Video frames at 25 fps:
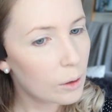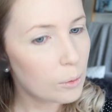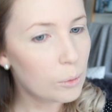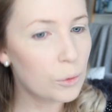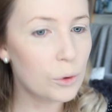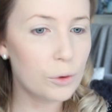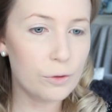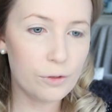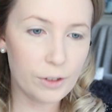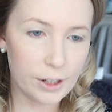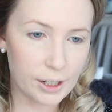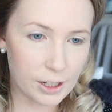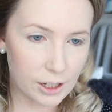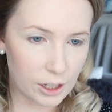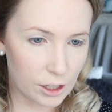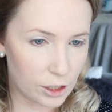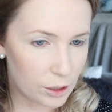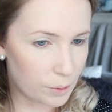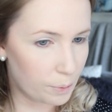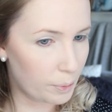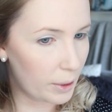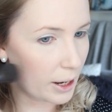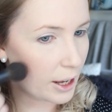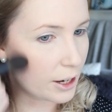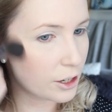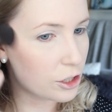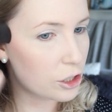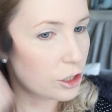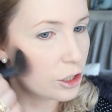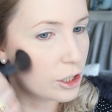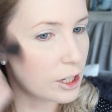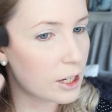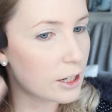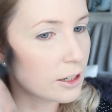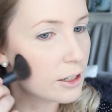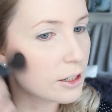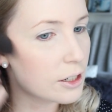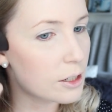More vintage blush
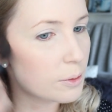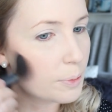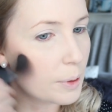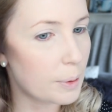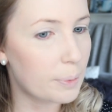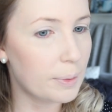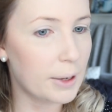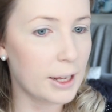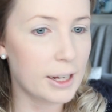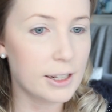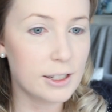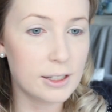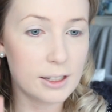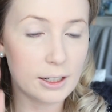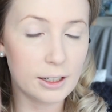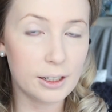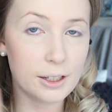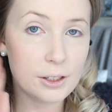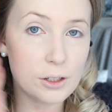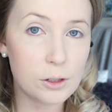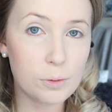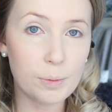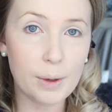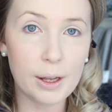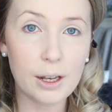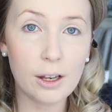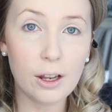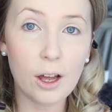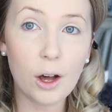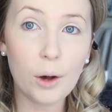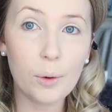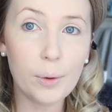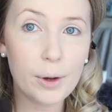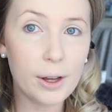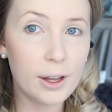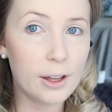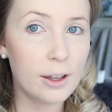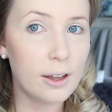tended to be placed a little bit
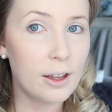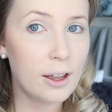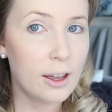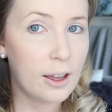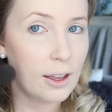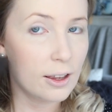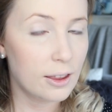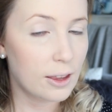lower